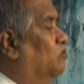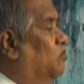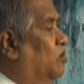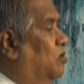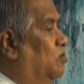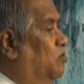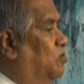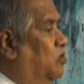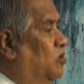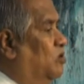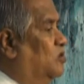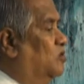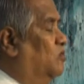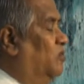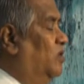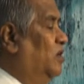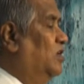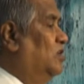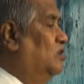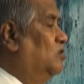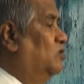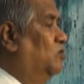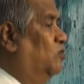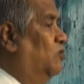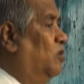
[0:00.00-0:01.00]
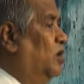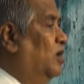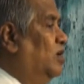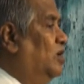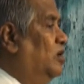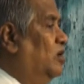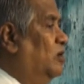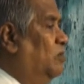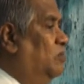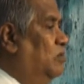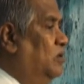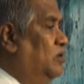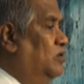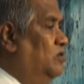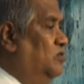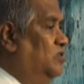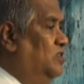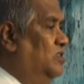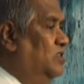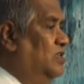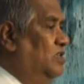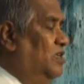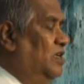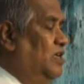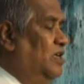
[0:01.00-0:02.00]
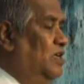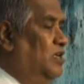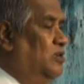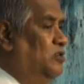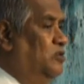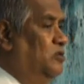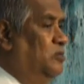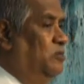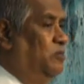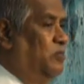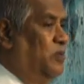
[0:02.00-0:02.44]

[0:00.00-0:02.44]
We both went to YWCA to